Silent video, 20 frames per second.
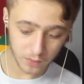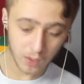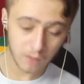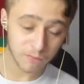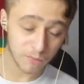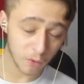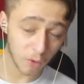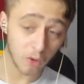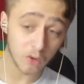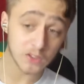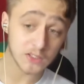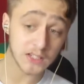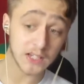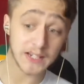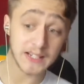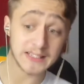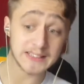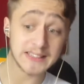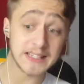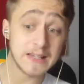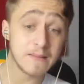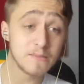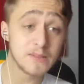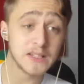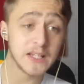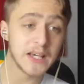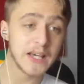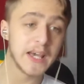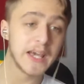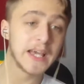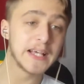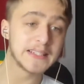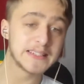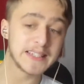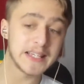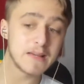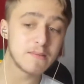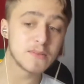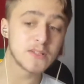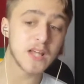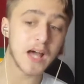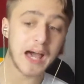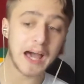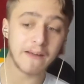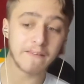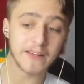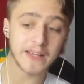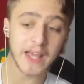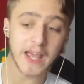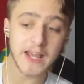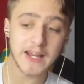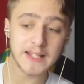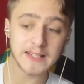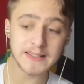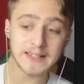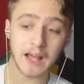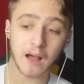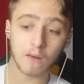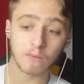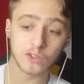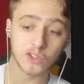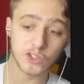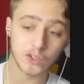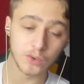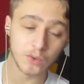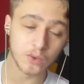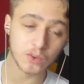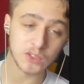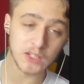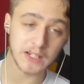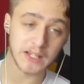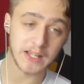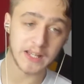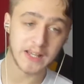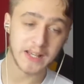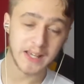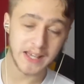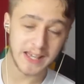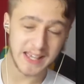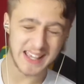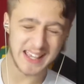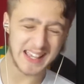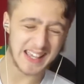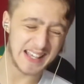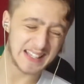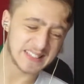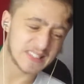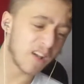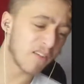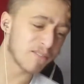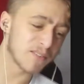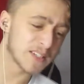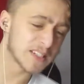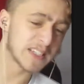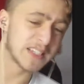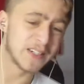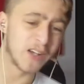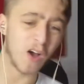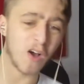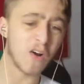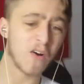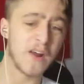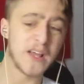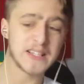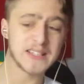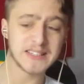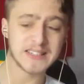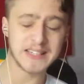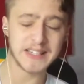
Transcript: Of course, and it seems that Harry Kane is down tools, and it's obviously not great to